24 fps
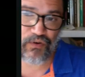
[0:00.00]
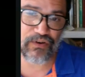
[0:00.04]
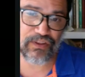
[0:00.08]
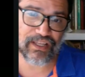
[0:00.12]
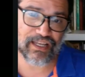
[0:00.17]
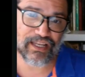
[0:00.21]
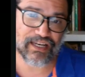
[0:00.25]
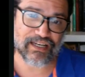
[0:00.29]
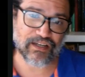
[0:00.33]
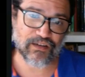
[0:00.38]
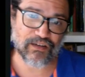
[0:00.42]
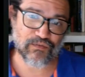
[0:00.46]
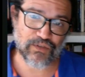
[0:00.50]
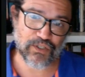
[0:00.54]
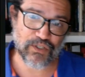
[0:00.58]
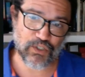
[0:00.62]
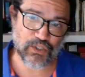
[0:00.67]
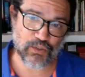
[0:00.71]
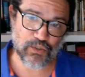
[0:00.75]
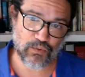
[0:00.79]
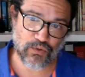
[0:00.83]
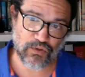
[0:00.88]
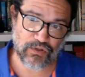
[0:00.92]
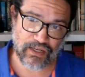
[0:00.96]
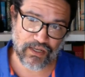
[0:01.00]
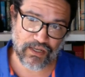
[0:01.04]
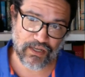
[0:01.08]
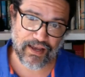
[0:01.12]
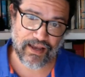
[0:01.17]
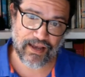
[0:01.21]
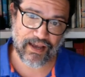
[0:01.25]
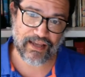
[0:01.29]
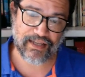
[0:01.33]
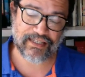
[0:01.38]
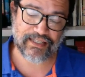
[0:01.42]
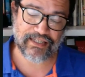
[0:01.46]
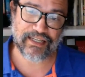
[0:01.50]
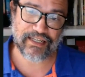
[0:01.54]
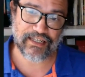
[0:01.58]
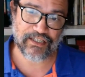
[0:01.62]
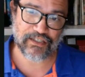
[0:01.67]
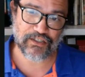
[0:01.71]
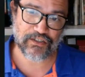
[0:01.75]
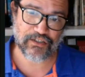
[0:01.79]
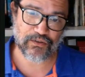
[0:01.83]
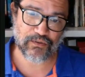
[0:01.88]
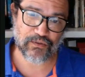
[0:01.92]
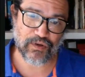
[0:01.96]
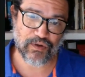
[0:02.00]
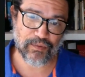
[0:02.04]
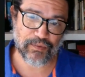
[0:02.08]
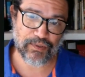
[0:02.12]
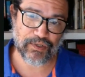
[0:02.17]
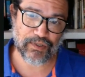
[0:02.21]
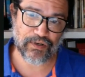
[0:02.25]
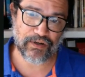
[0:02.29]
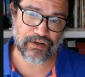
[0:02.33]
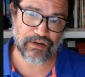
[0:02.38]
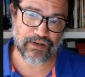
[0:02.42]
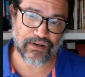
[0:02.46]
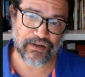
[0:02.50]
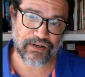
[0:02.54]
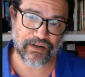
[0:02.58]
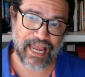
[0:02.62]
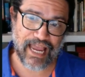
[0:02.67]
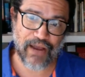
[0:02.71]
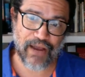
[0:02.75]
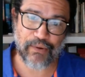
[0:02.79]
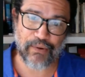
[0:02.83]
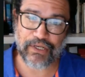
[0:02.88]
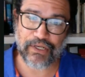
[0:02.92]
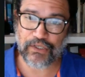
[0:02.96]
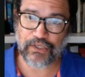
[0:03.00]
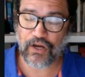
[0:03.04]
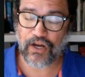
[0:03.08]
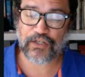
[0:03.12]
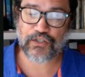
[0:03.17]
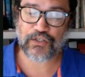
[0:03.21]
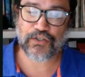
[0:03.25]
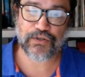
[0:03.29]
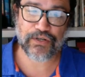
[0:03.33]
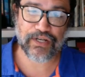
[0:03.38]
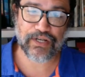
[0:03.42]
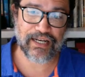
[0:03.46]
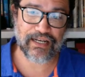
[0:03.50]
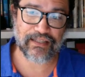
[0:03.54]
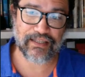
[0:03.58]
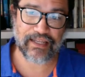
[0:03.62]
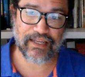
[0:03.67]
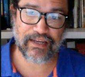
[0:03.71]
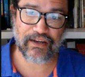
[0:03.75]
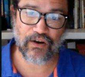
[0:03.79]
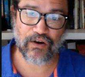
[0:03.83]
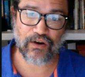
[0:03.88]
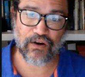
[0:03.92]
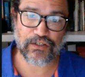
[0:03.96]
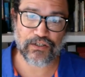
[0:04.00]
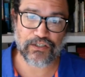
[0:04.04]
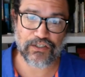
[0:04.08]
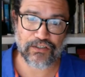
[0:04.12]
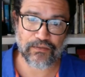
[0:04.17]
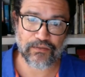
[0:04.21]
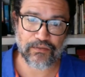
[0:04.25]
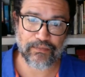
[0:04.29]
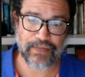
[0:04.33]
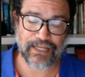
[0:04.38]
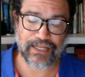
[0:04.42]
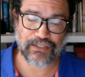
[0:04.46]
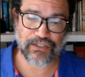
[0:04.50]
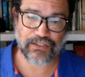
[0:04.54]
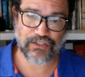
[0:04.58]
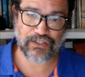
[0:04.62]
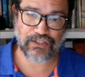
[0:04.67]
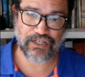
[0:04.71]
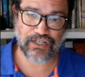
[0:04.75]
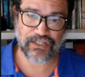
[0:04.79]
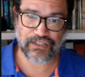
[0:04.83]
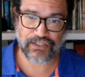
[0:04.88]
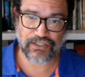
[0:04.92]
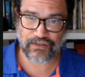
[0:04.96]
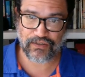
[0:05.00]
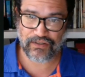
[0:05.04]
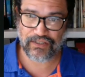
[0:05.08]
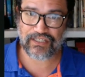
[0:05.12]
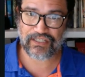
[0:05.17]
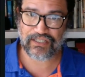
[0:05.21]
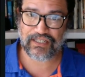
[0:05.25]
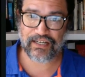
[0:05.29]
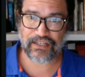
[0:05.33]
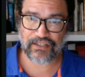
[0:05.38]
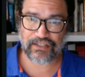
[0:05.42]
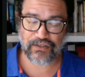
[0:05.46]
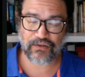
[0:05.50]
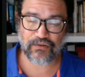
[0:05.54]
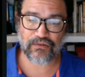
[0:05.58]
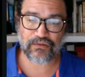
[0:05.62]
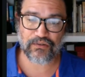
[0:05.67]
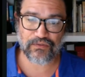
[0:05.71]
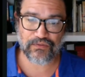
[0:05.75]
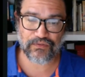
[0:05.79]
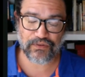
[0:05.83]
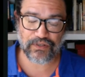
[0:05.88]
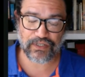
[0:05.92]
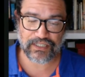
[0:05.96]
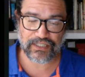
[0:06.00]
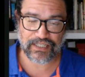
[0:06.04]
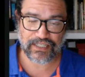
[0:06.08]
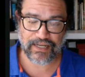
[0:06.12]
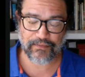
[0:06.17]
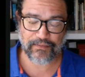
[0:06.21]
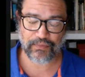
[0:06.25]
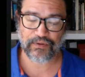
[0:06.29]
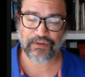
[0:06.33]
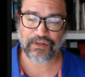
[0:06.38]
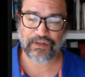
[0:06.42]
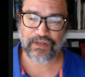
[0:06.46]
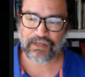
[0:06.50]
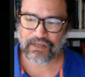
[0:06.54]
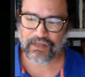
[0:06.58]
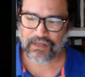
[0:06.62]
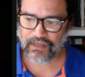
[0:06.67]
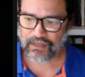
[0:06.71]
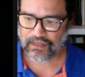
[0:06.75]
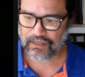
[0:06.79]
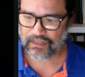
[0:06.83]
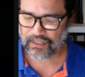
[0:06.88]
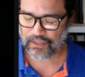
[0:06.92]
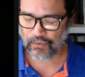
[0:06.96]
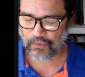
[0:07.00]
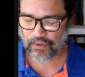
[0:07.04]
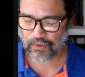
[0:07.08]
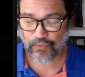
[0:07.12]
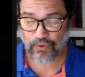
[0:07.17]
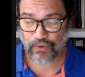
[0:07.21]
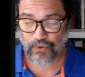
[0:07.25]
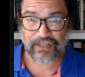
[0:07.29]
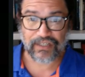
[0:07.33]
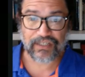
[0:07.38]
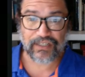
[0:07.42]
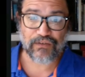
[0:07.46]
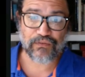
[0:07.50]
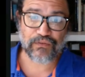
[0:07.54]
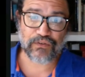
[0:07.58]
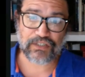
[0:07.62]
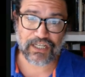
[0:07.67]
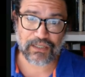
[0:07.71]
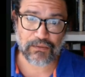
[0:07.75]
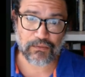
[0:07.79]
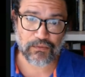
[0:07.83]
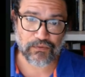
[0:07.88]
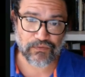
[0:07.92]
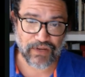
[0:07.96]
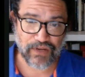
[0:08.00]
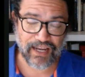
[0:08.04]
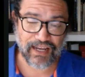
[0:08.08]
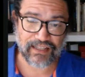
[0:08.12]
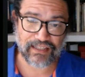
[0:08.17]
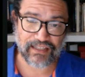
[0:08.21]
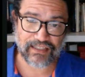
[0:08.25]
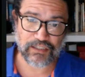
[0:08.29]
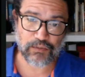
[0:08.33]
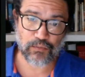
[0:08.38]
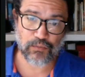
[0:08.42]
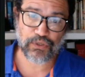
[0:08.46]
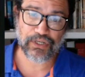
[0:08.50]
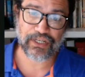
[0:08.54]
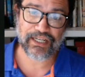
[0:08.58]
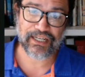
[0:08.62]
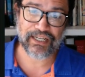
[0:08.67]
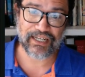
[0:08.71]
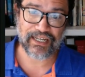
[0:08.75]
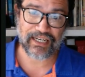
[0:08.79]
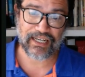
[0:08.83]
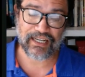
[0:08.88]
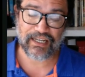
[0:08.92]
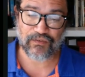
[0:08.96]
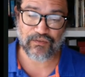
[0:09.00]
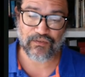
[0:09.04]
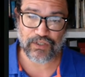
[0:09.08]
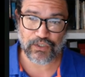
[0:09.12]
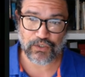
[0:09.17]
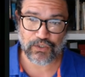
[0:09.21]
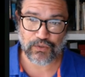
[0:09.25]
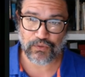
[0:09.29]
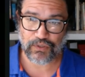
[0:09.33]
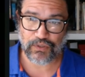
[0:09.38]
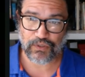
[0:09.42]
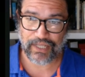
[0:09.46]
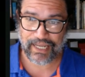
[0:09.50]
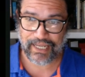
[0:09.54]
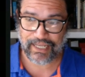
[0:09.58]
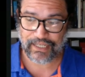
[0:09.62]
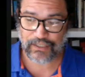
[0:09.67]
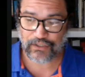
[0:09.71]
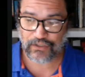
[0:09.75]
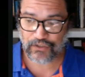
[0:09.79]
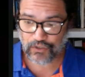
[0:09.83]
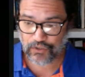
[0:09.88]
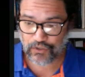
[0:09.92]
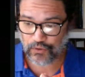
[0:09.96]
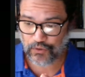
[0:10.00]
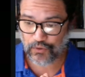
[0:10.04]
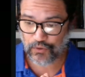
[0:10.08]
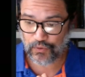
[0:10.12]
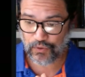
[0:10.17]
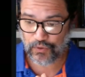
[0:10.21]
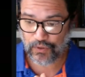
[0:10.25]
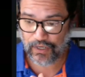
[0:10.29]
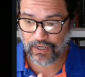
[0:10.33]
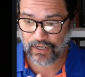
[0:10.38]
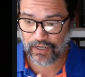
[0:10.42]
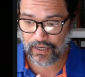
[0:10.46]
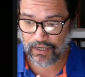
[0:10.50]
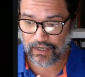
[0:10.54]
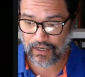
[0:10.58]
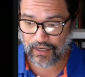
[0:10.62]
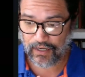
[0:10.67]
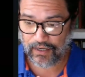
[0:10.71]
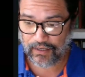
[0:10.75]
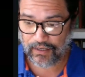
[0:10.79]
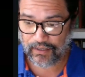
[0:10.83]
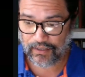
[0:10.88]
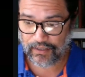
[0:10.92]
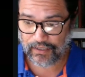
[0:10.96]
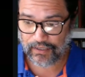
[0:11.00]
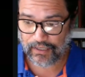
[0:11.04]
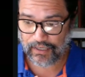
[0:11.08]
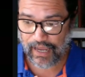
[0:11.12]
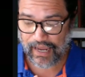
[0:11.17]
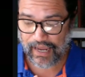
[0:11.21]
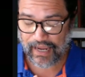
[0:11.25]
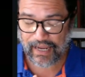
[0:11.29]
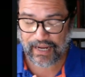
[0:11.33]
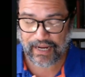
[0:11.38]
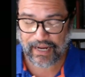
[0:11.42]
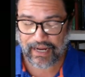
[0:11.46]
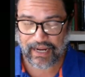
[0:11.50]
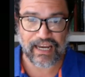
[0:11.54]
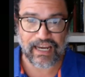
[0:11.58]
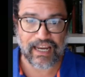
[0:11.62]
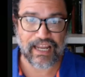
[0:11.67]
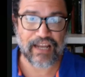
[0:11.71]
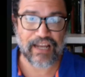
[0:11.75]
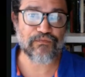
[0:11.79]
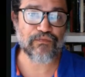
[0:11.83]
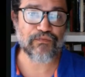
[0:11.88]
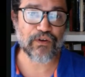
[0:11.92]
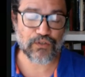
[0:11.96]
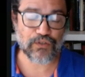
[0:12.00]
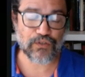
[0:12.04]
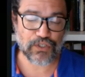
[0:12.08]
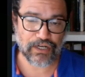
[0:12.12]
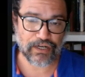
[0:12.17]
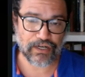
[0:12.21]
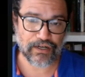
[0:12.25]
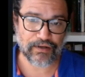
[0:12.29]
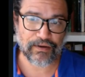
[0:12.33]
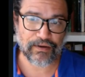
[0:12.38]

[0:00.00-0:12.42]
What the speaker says: that individual got into the webinar, how indoctrinated they are to the messaging. So let's take solar, for example. We run a different type of ad that's bringing an individual into an info share